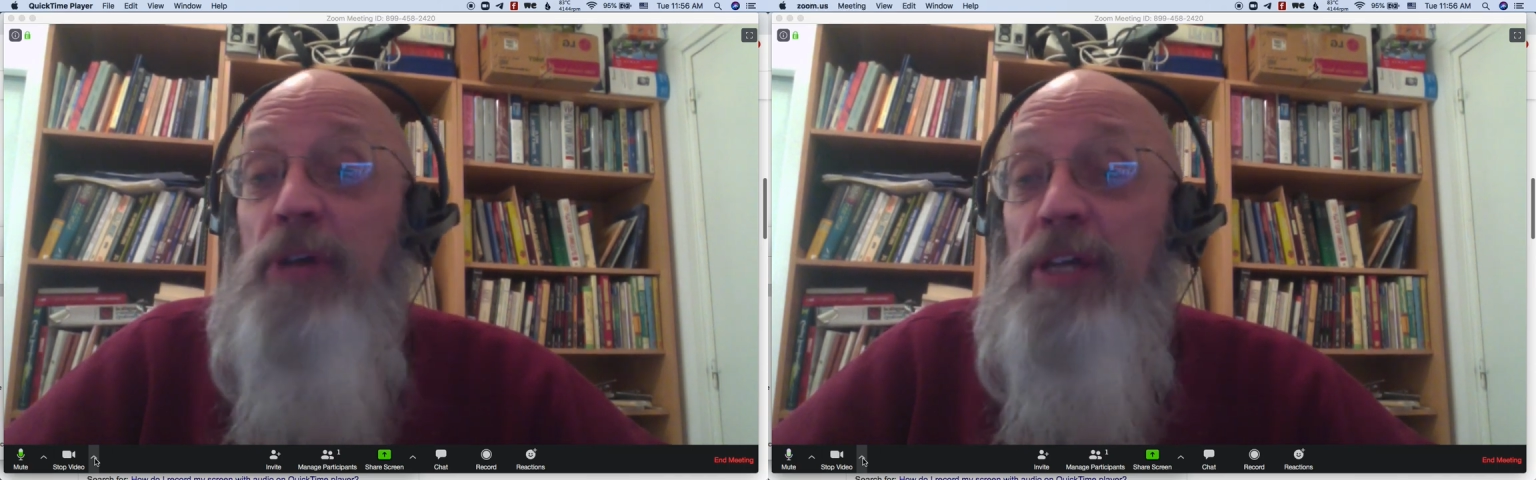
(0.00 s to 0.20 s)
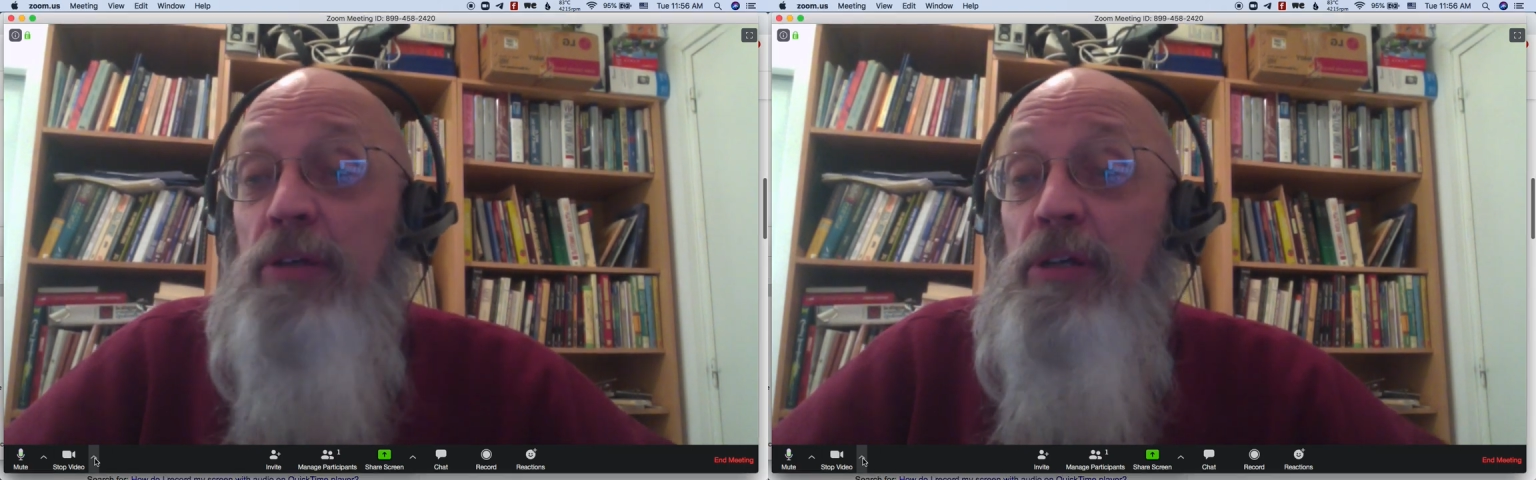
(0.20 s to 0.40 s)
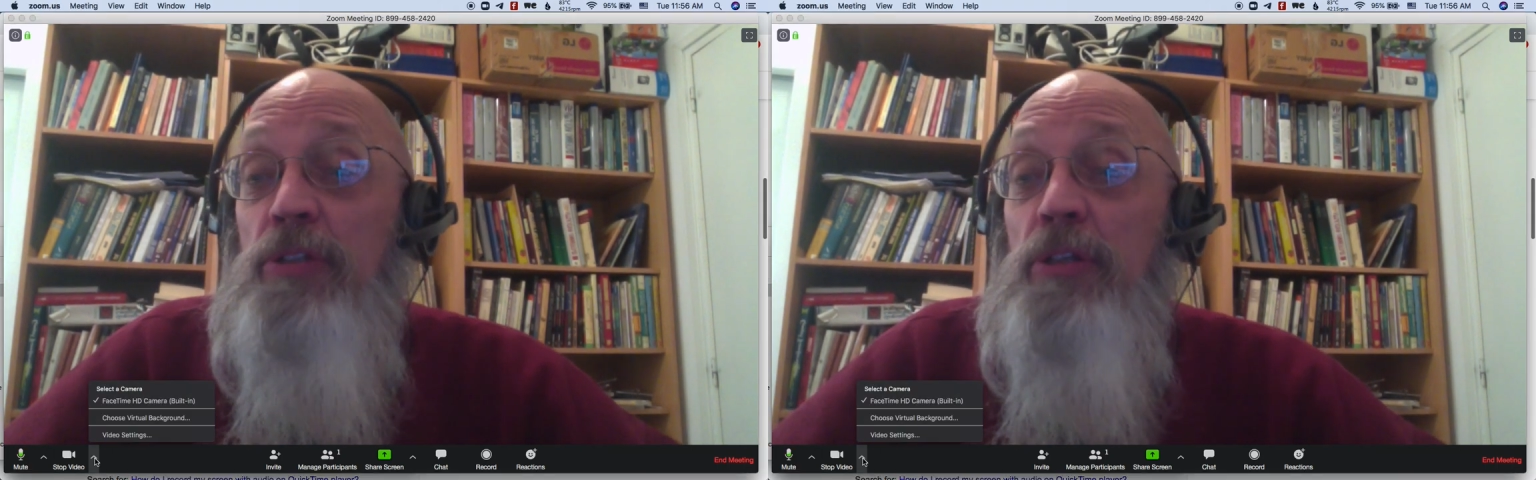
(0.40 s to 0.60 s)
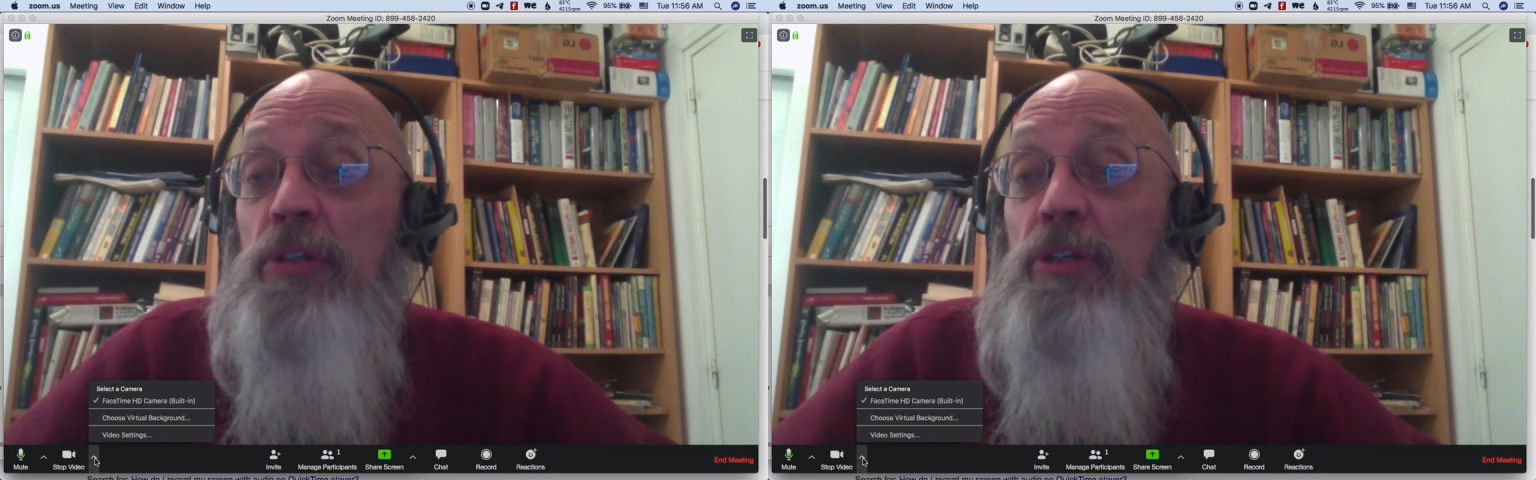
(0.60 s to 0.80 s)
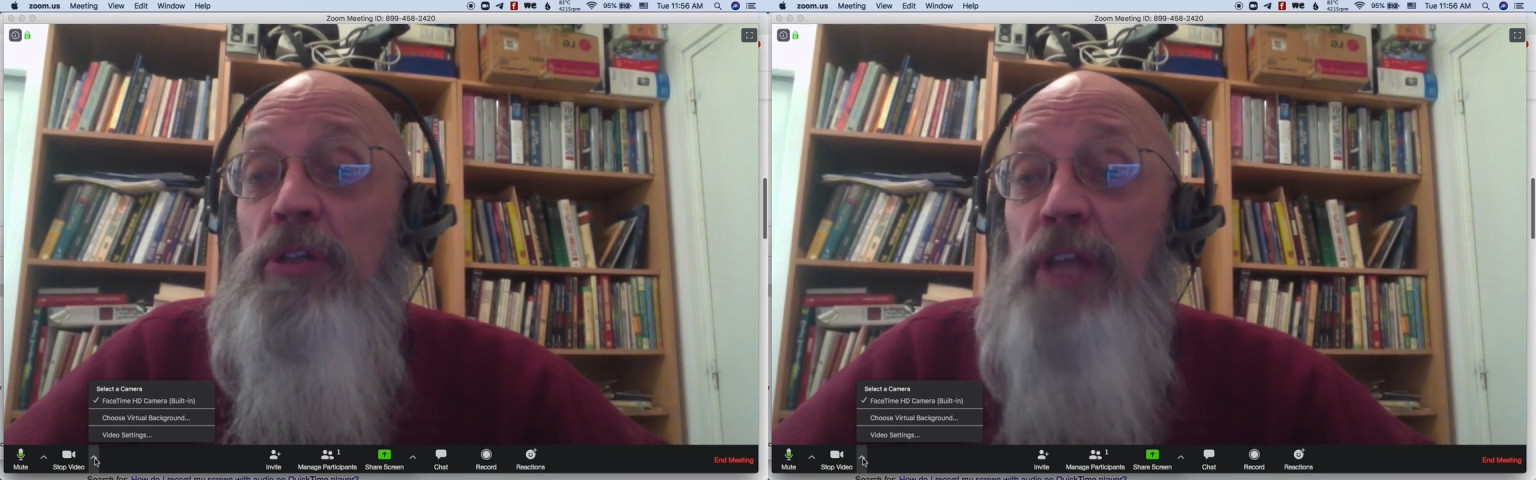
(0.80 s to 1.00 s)
icon, you
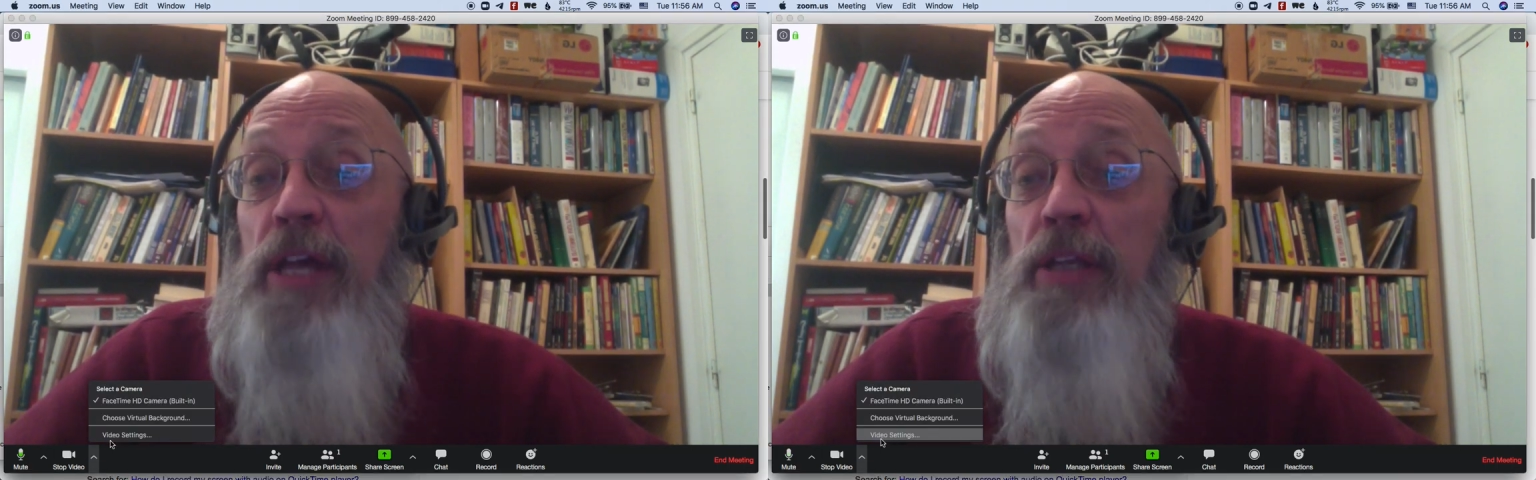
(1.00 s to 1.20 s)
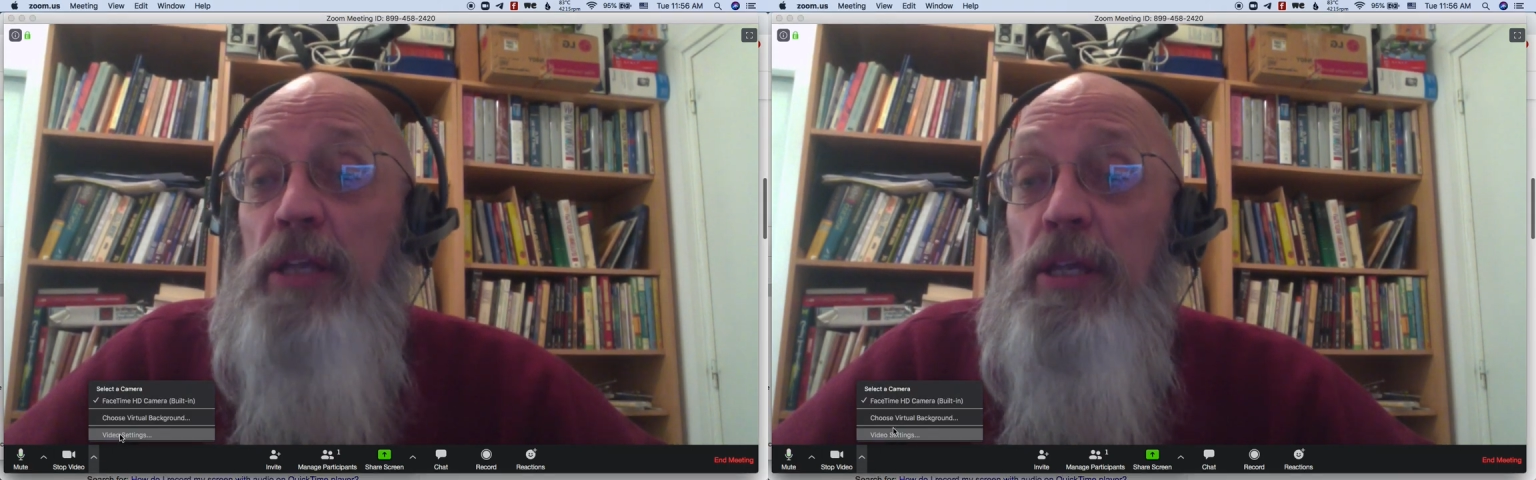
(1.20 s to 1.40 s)
click on that